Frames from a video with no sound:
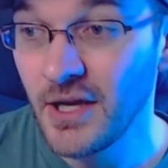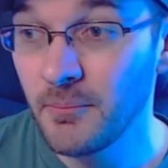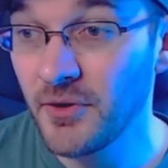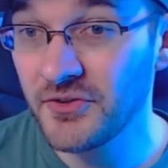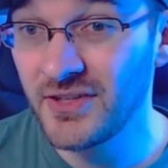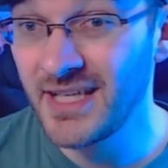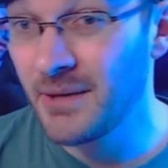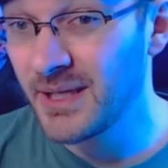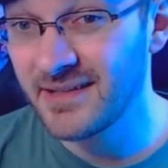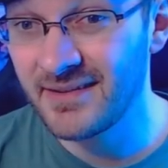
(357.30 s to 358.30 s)
Personally, I
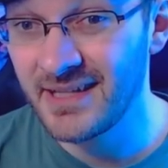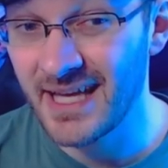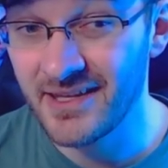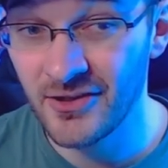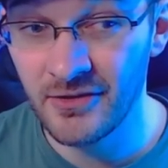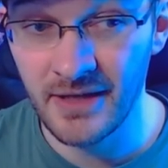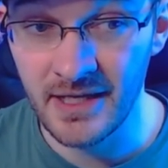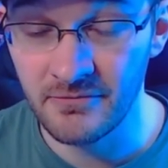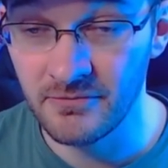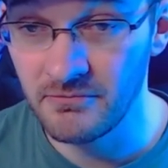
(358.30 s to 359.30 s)
would like to see that kill
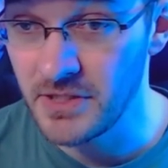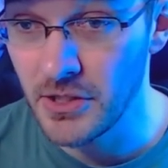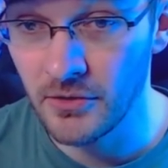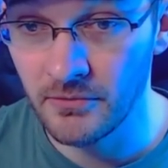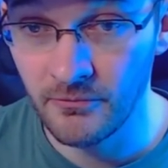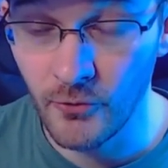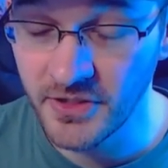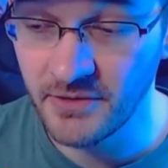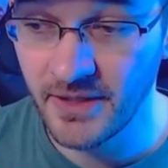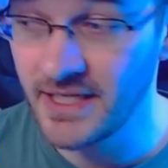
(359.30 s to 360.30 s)
and, you know,
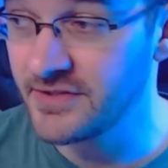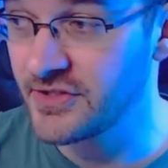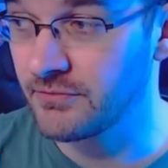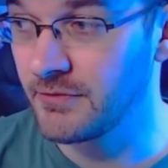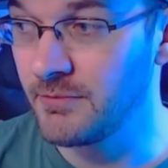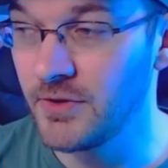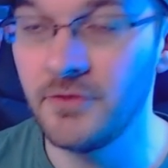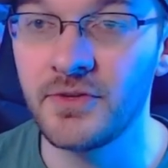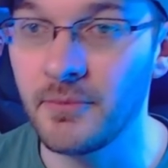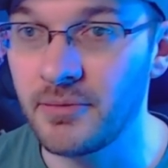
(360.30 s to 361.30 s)
warning radius just
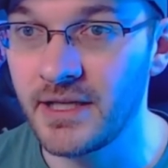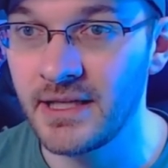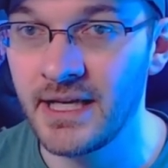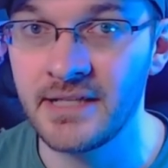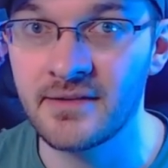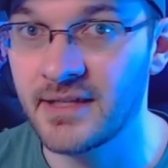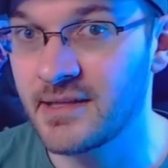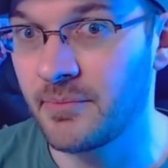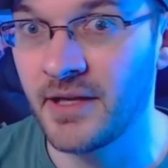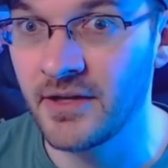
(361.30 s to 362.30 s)
removed completely and just
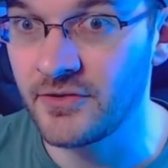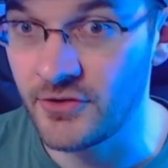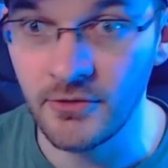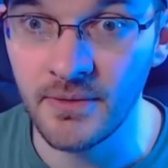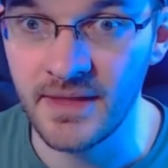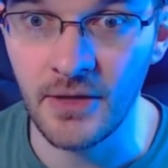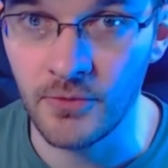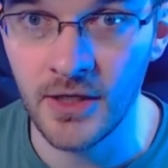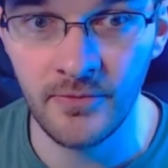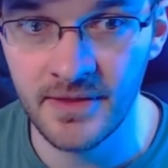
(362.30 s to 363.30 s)
let players do what they
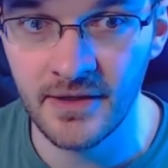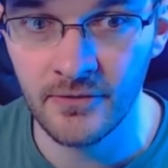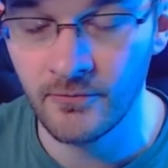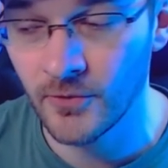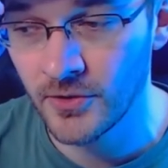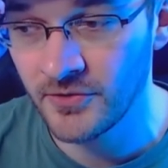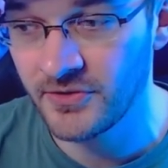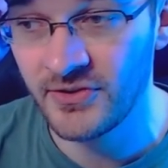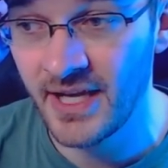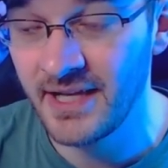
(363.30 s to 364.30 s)
want with the world
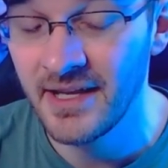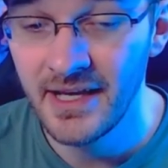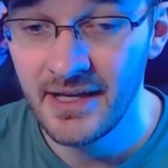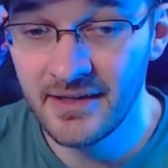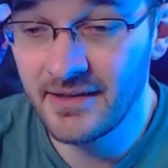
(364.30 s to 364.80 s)
state. Because I